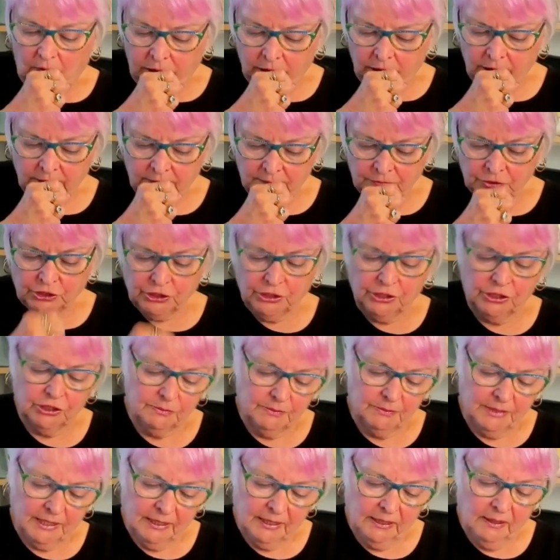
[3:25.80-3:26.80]

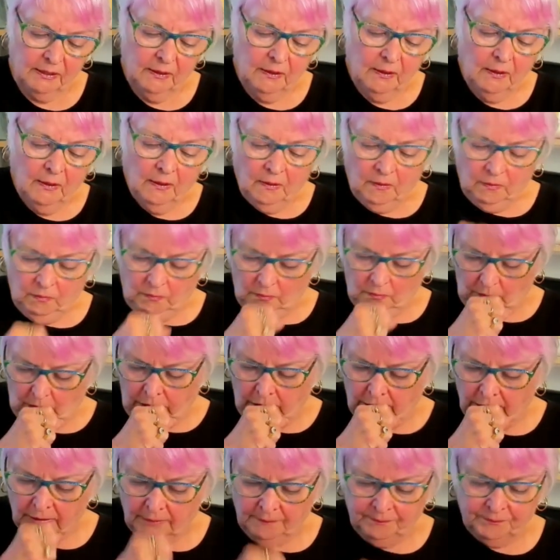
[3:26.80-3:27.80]
Excuse me,
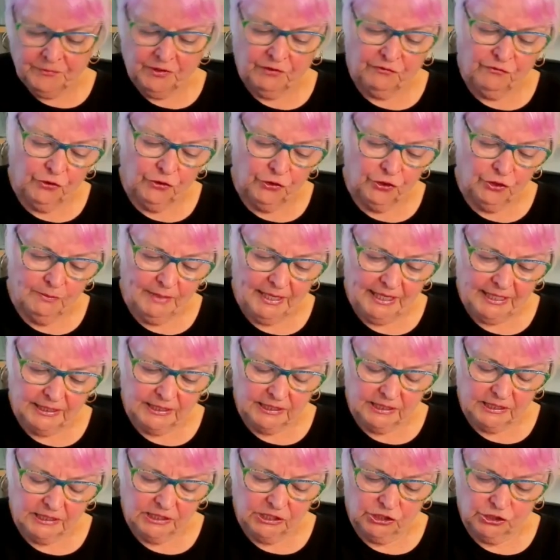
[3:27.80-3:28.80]
before you make a
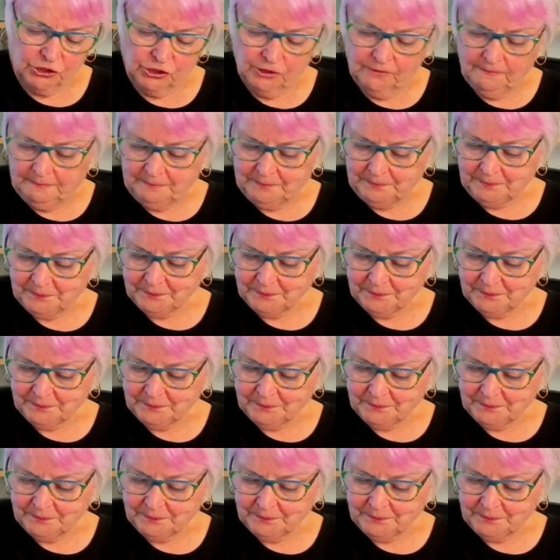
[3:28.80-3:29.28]
decision.